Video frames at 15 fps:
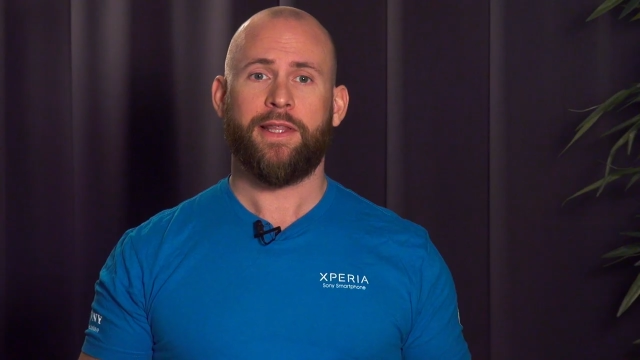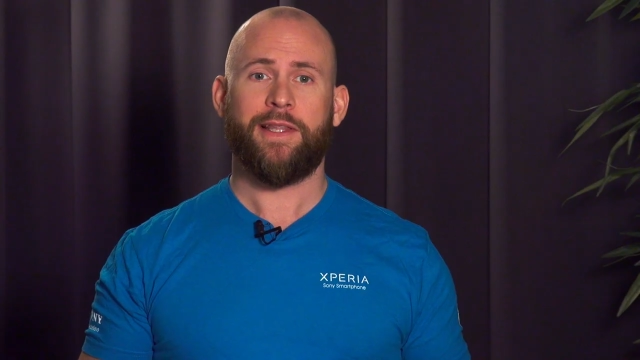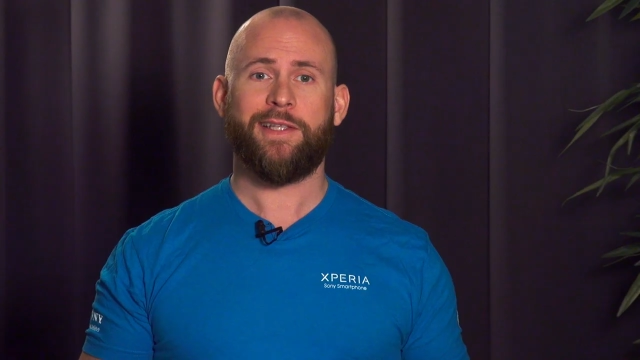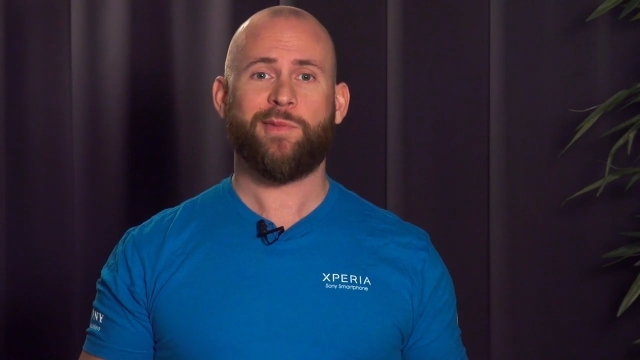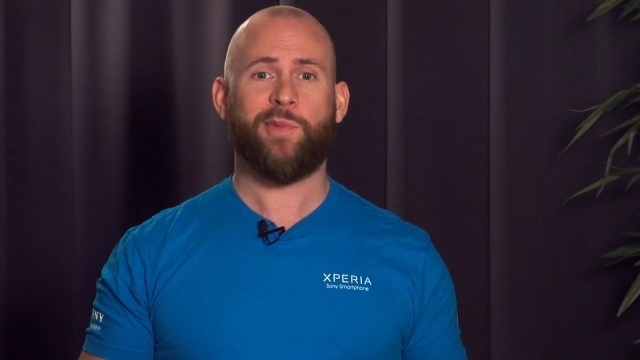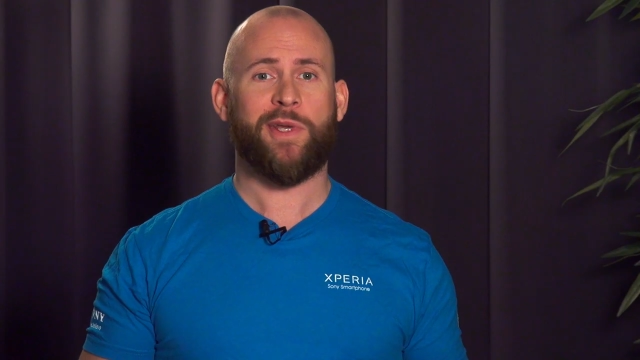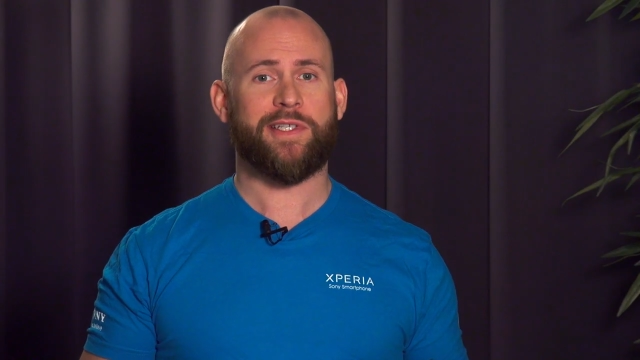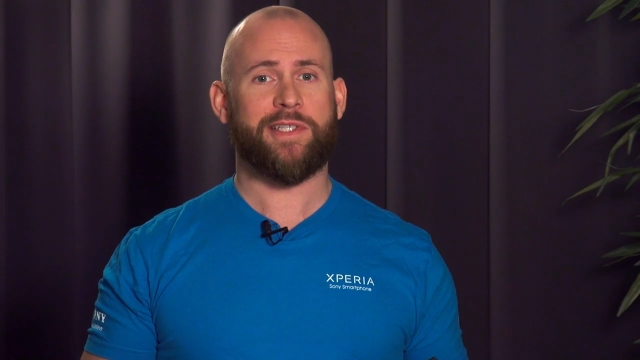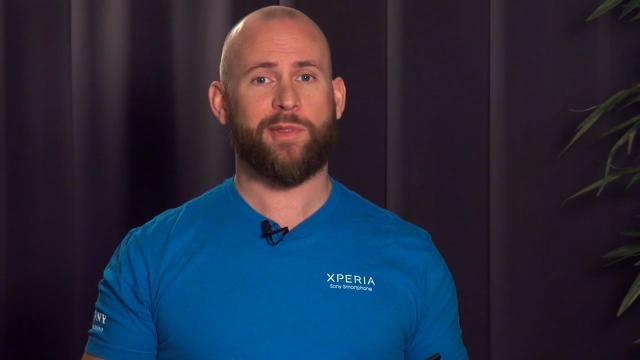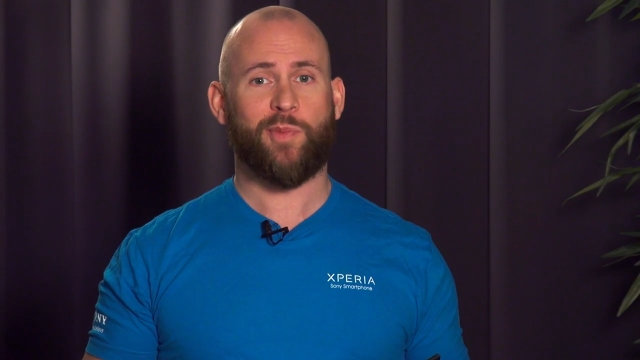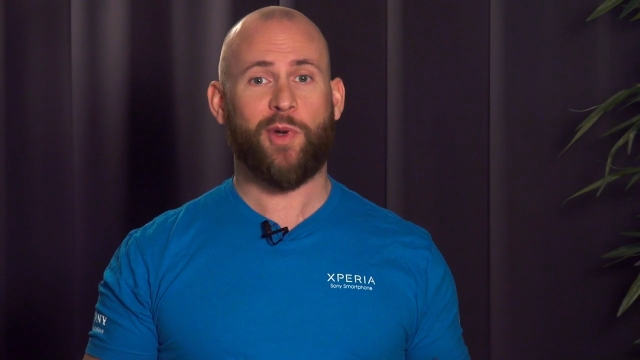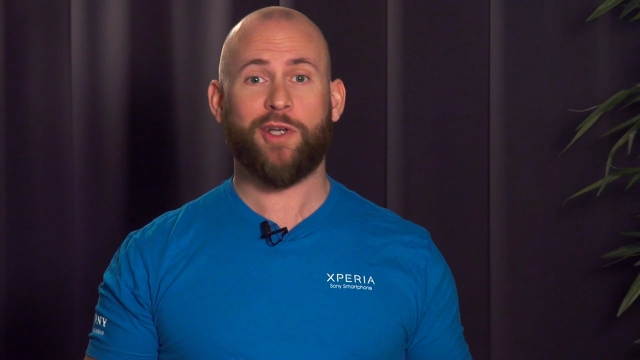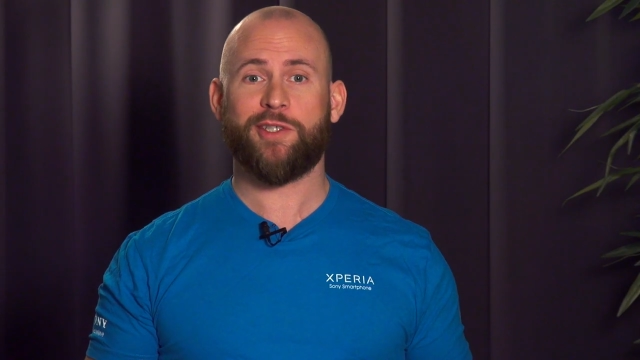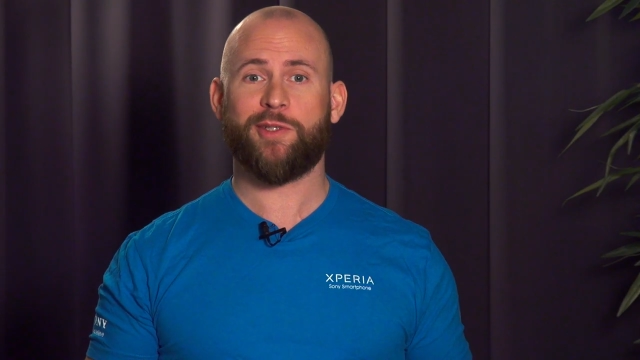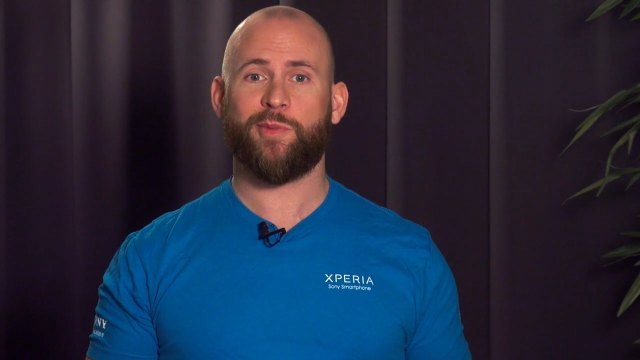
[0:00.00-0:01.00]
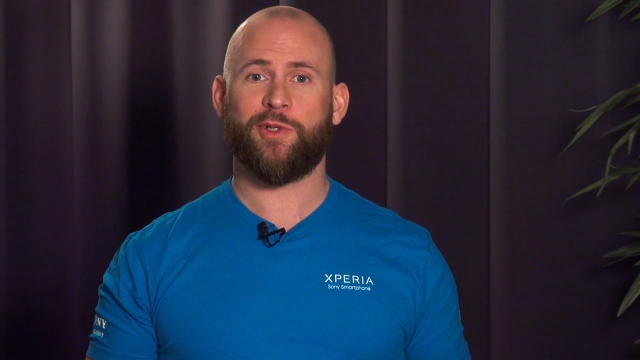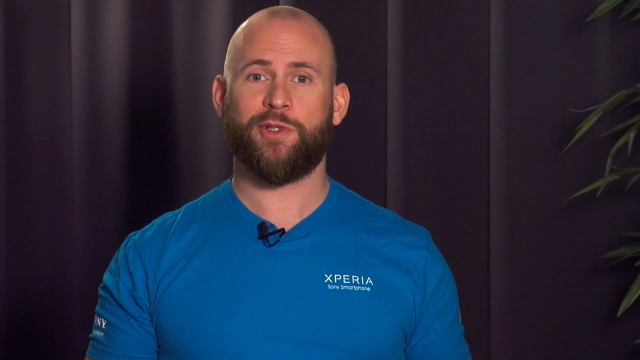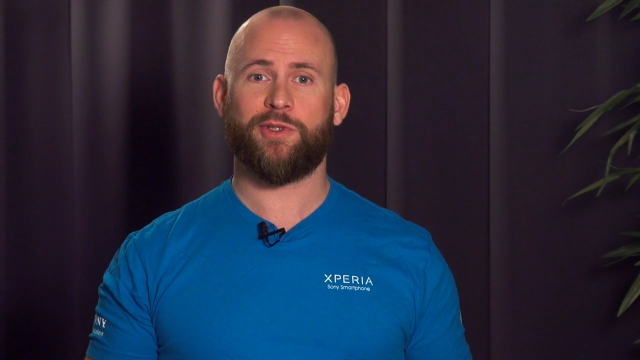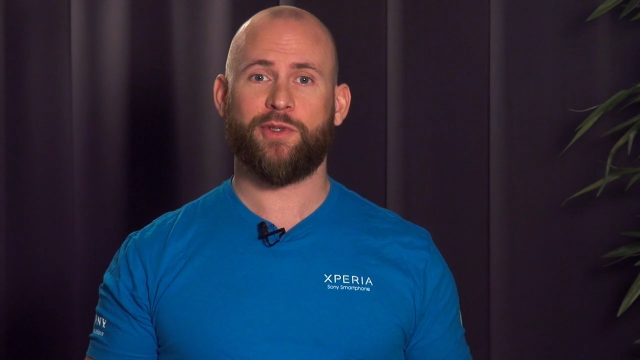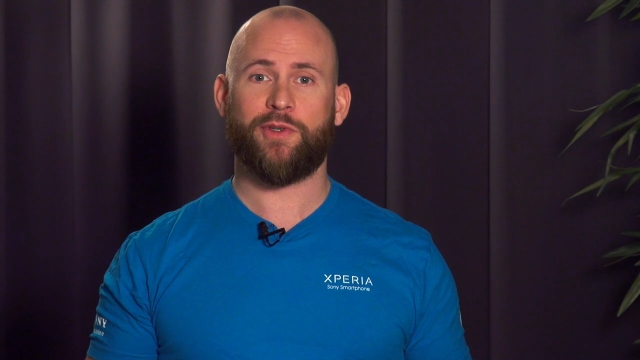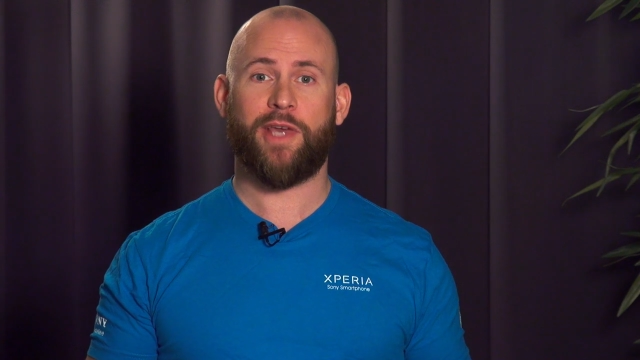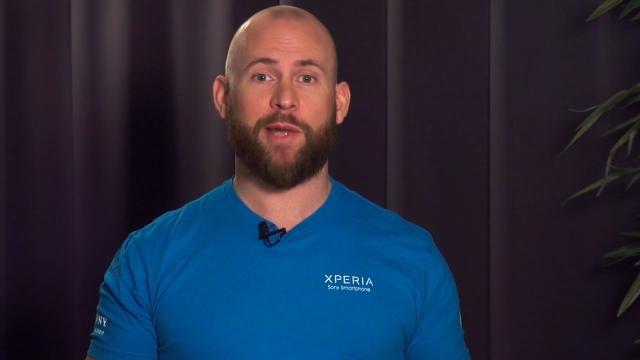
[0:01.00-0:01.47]
This makes it possible
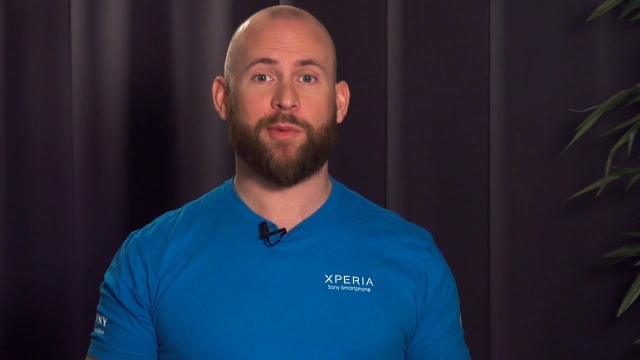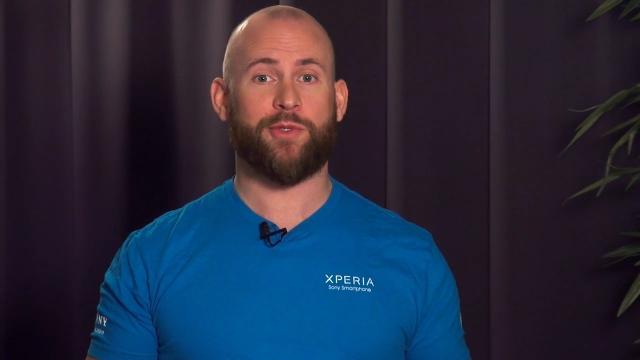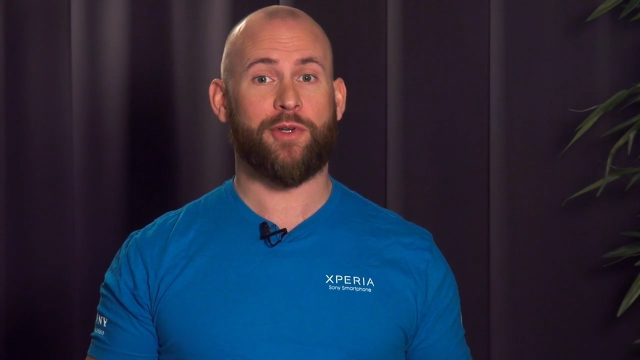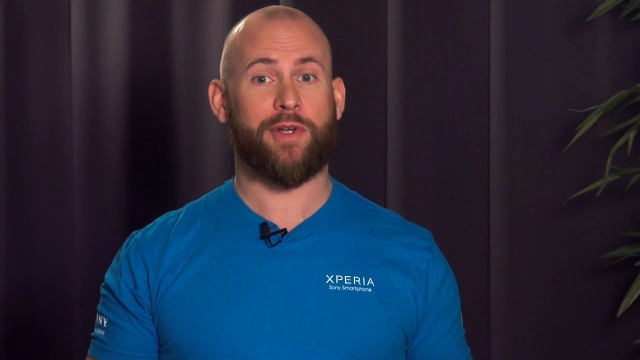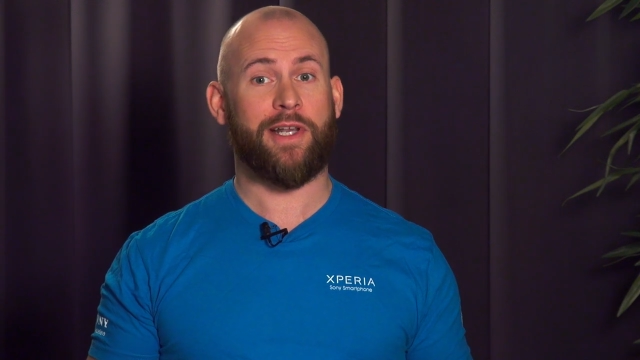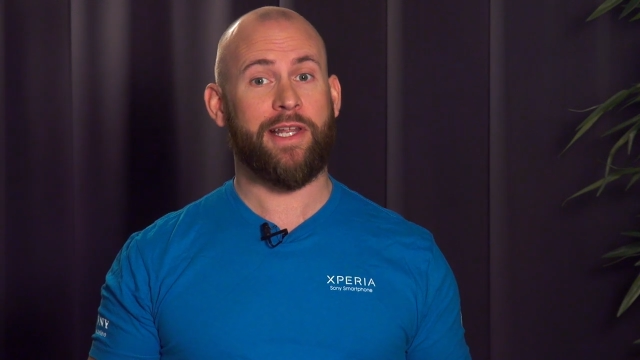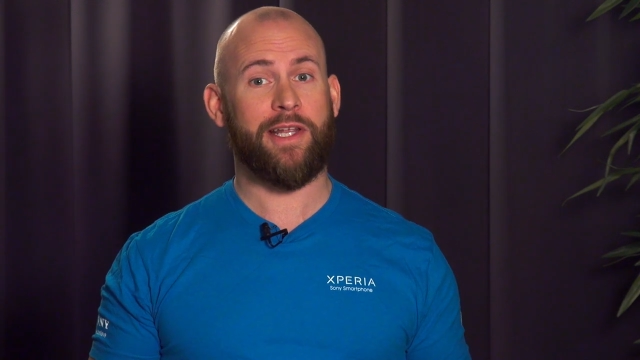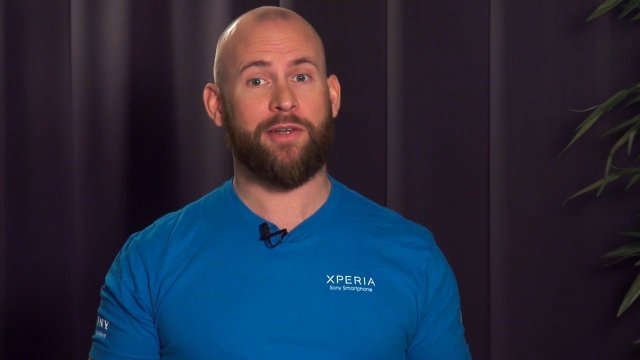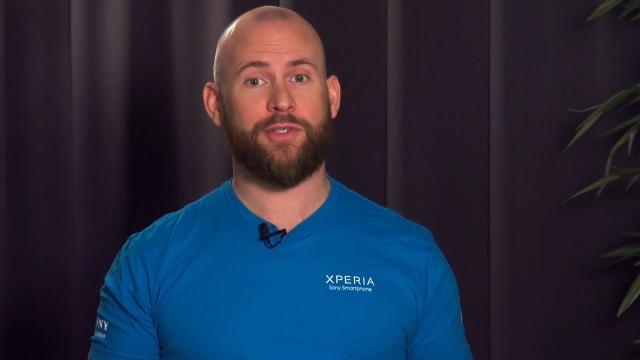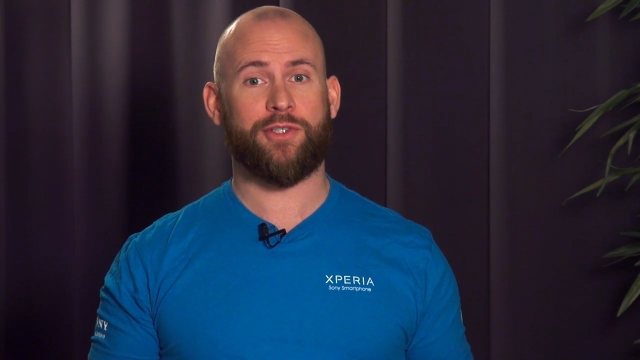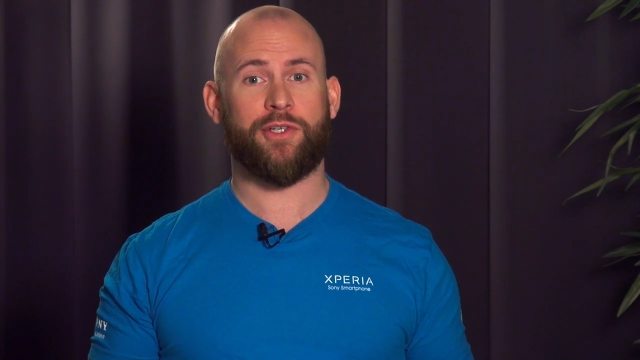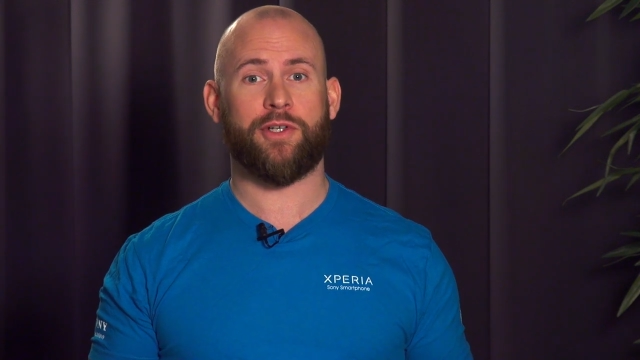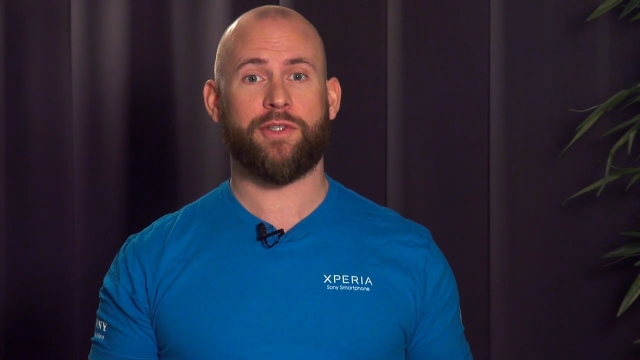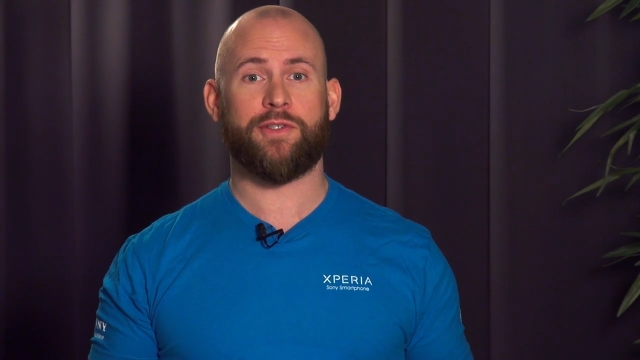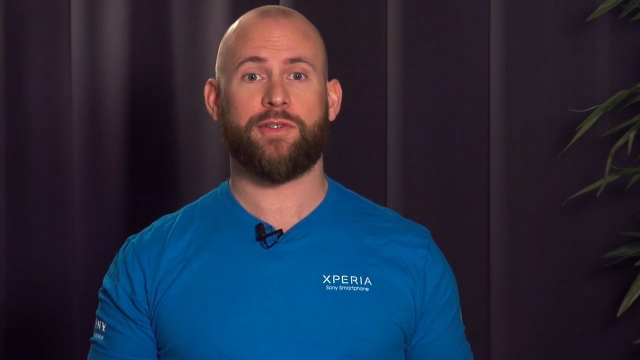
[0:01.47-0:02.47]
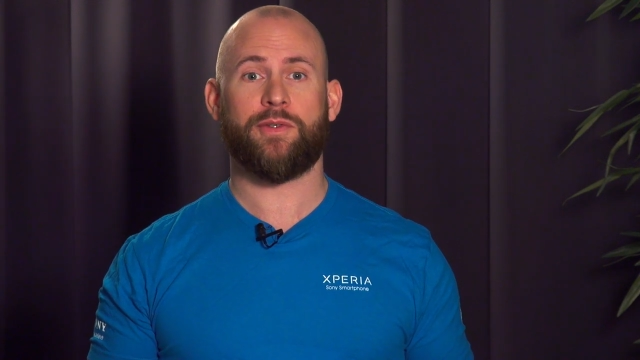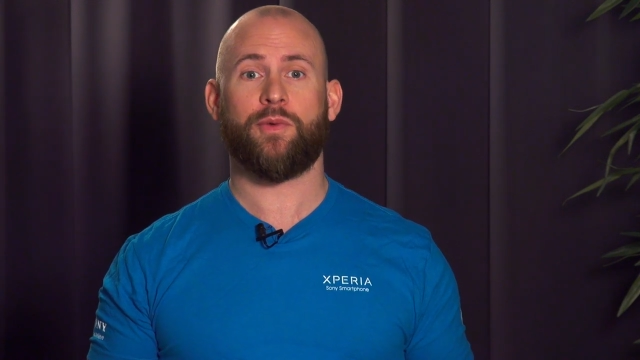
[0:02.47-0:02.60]
to capture clear shots